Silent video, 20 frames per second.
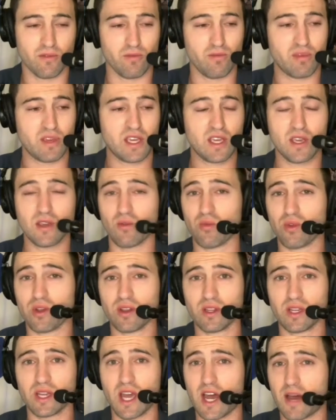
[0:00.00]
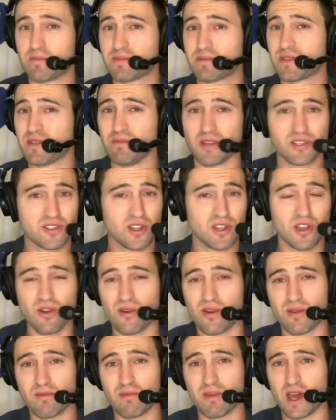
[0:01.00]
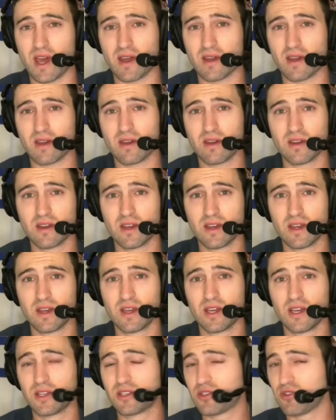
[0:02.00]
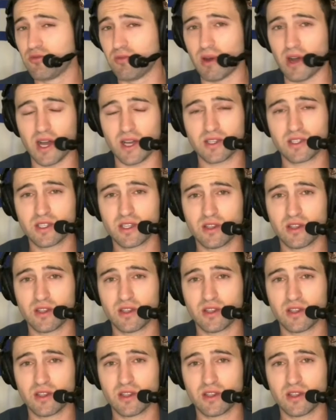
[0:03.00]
being really optimistic going back to Boston.